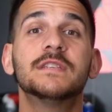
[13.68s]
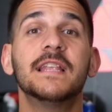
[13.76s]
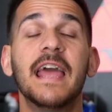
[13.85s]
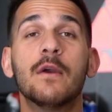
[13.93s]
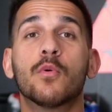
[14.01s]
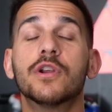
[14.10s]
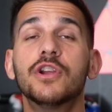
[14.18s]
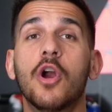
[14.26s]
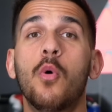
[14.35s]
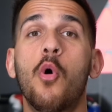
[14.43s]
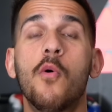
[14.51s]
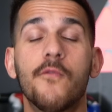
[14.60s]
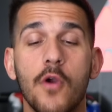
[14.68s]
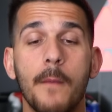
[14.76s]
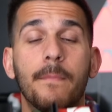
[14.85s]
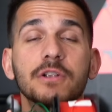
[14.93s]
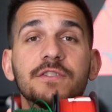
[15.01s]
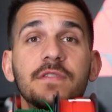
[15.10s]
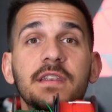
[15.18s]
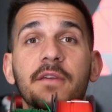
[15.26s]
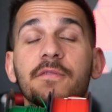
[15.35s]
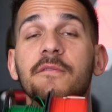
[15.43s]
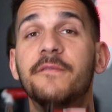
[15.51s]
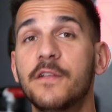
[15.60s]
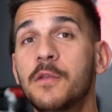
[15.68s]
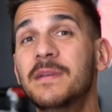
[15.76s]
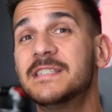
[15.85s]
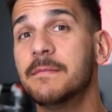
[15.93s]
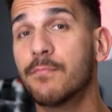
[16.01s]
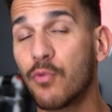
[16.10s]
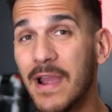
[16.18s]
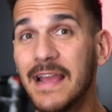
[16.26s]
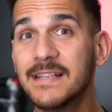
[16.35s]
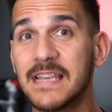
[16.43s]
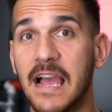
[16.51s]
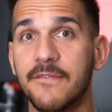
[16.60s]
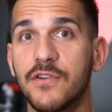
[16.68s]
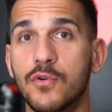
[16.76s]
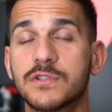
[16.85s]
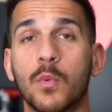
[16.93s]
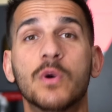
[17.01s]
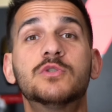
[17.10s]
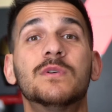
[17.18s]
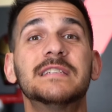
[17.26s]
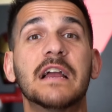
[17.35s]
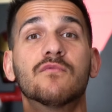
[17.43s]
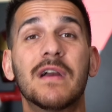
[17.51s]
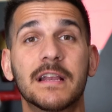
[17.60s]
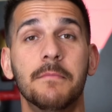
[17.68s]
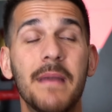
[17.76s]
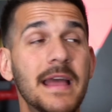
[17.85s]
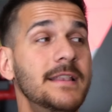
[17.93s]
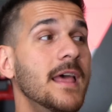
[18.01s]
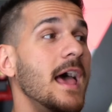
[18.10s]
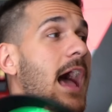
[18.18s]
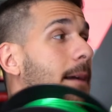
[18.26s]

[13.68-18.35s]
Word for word: today we're gonna go over a bunch of the different filaments and brands I've used, which ones I recommend,